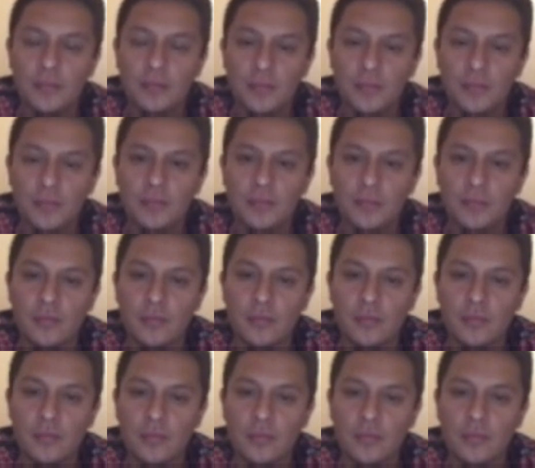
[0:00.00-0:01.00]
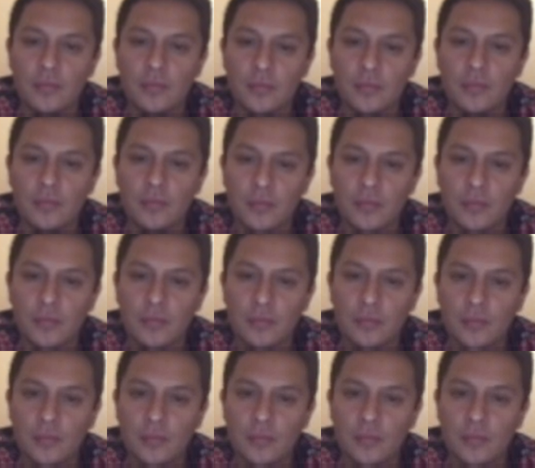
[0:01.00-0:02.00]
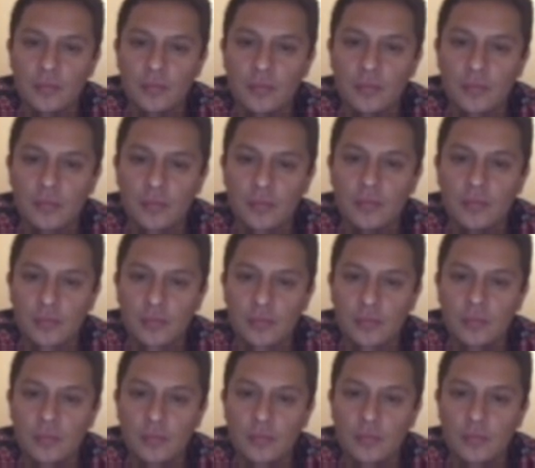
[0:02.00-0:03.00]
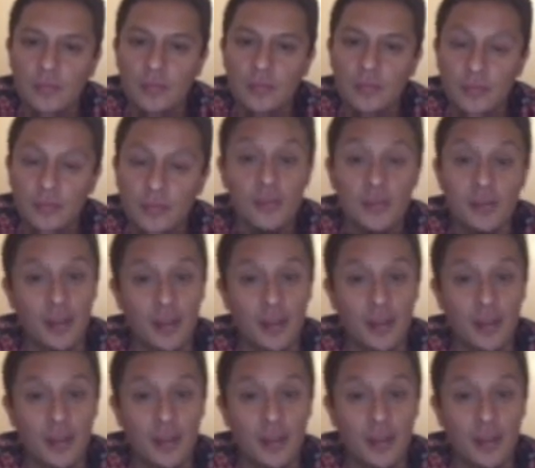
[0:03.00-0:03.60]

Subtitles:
This person isn't speaking.